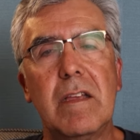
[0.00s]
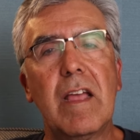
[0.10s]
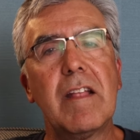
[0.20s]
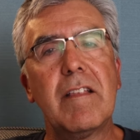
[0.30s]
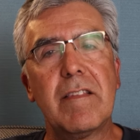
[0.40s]
In
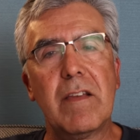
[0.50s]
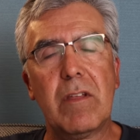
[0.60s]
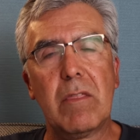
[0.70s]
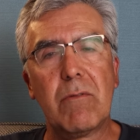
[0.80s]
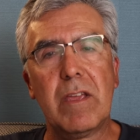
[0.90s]

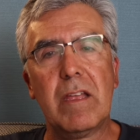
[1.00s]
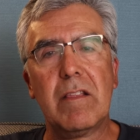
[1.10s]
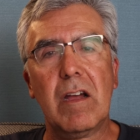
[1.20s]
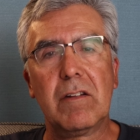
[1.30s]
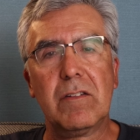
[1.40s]
1973,
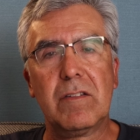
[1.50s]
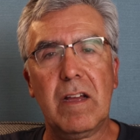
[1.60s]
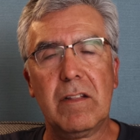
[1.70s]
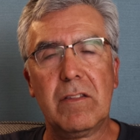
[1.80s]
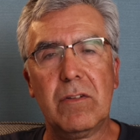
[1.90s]
Dr.
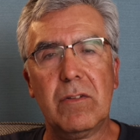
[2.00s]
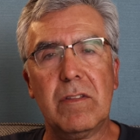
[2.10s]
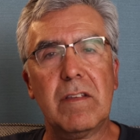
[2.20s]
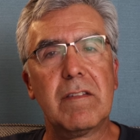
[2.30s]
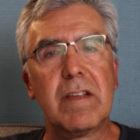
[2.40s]
Sato
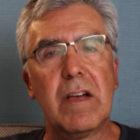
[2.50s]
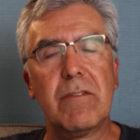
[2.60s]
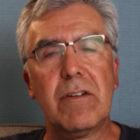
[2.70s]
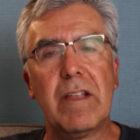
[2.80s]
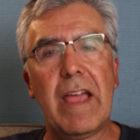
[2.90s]

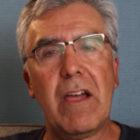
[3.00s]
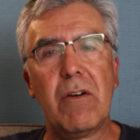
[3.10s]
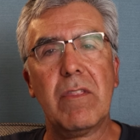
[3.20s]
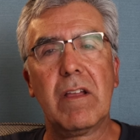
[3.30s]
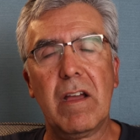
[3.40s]
discovered
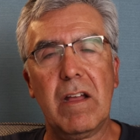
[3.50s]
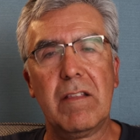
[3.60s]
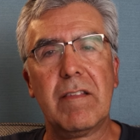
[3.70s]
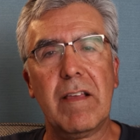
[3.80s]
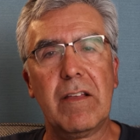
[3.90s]
how the KAATSU
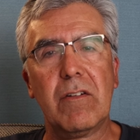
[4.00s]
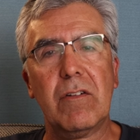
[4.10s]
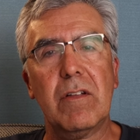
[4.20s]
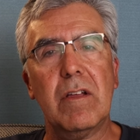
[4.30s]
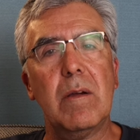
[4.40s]

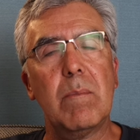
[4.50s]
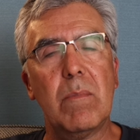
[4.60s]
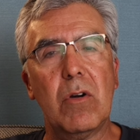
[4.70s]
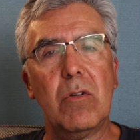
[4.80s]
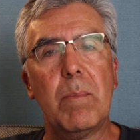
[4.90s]
cycle
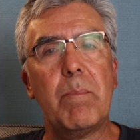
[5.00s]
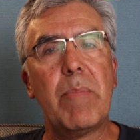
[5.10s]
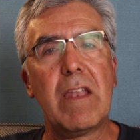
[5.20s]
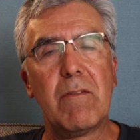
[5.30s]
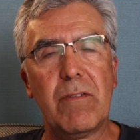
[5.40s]
mode
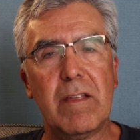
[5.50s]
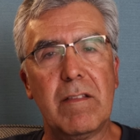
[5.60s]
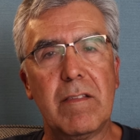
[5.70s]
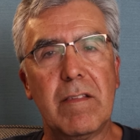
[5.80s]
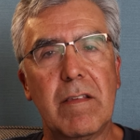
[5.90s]

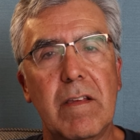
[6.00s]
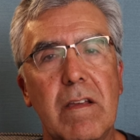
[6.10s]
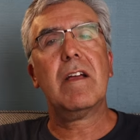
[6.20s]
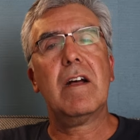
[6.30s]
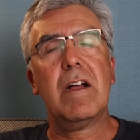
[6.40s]
benefits
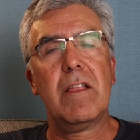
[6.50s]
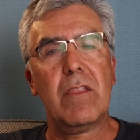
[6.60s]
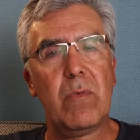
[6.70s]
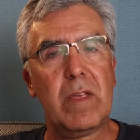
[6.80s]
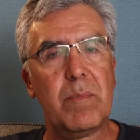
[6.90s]
uh,
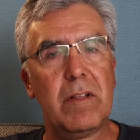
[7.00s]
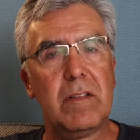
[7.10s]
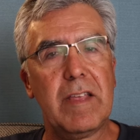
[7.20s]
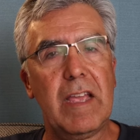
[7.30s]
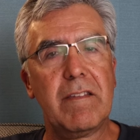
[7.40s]
the
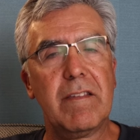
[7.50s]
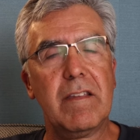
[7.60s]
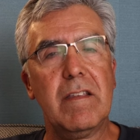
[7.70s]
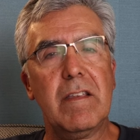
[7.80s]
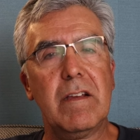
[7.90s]

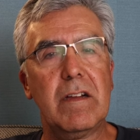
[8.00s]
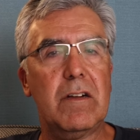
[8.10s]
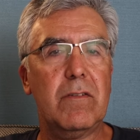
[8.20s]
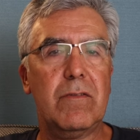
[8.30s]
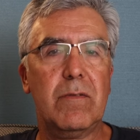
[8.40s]
rehabilitation
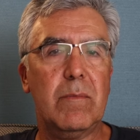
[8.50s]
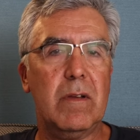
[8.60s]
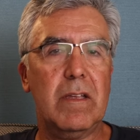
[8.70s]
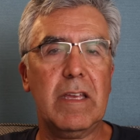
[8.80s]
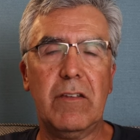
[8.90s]
of
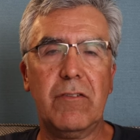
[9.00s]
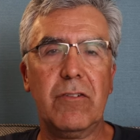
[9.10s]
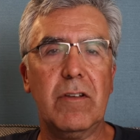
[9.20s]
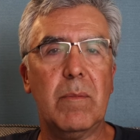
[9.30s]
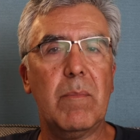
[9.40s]

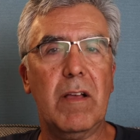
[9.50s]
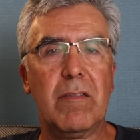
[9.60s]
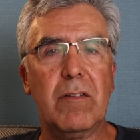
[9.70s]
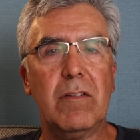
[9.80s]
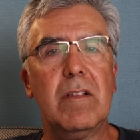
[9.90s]
injured
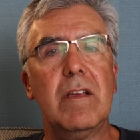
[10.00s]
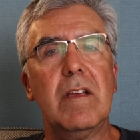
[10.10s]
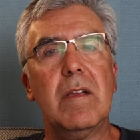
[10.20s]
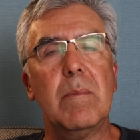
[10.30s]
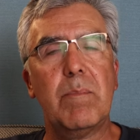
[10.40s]
muscle,
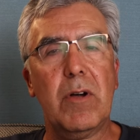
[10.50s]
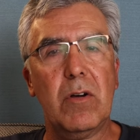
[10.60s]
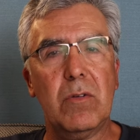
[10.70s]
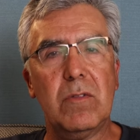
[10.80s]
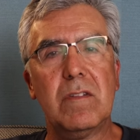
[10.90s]

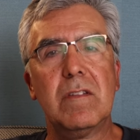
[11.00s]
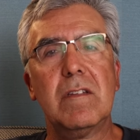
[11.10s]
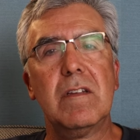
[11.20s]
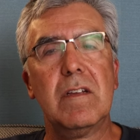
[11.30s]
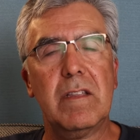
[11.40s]
bones,
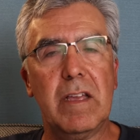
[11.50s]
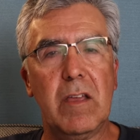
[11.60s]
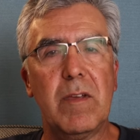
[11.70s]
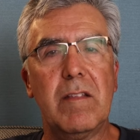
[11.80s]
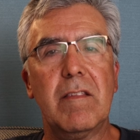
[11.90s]

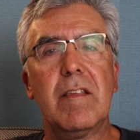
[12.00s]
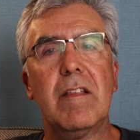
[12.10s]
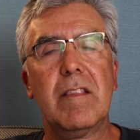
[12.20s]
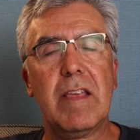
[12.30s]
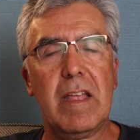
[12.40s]
ligaments,
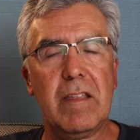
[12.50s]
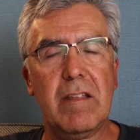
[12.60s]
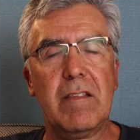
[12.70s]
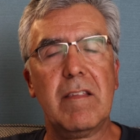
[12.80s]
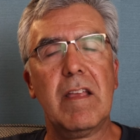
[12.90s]

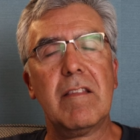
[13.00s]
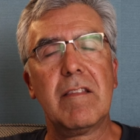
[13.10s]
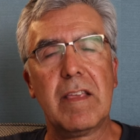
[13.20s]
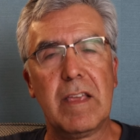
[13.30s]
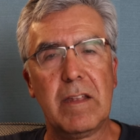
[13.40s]
tendons, and
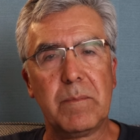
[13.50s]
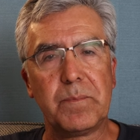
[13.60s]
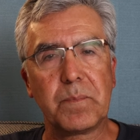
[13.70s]
skin.